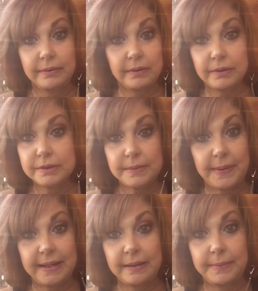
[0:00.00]
There goes a
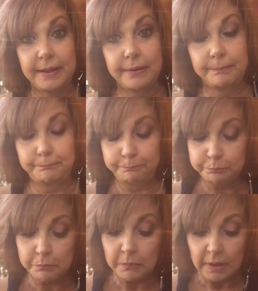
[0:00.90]
panda bear.
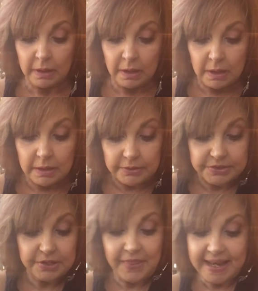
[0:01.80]

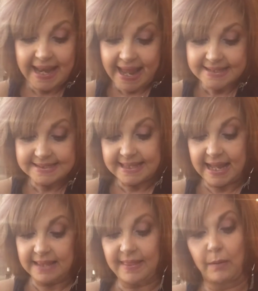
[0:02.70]
So the next
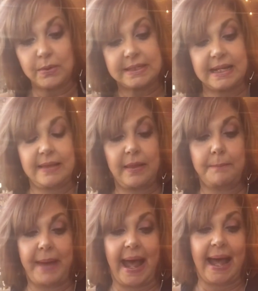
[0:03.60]
thing that was in the
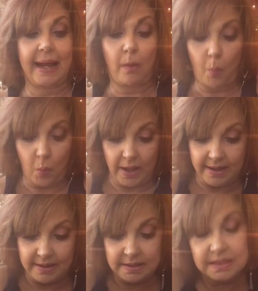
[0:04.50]
bag
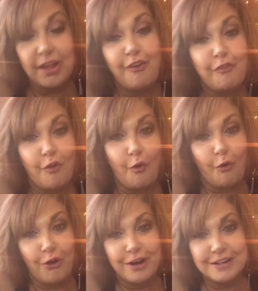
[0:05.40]
was, of
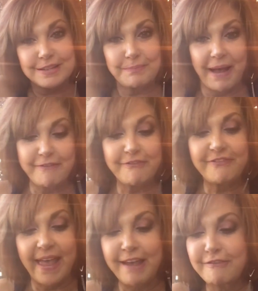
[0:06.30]
course, my
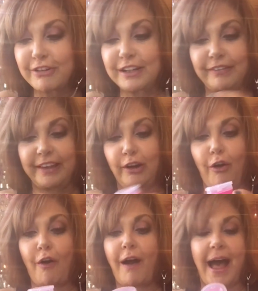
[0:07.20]
favorite
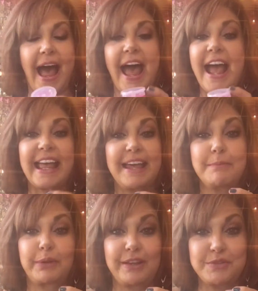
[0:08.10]
little, I
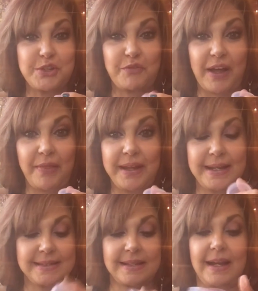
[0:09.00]
can't believe she found
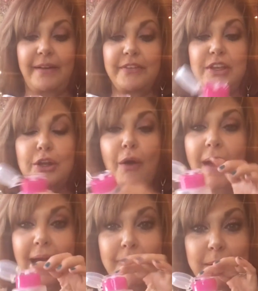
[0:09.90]
these. You know
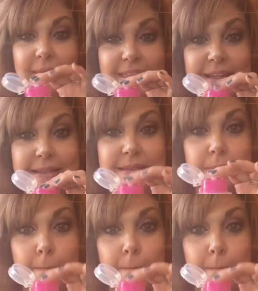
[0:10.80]
how I am with these.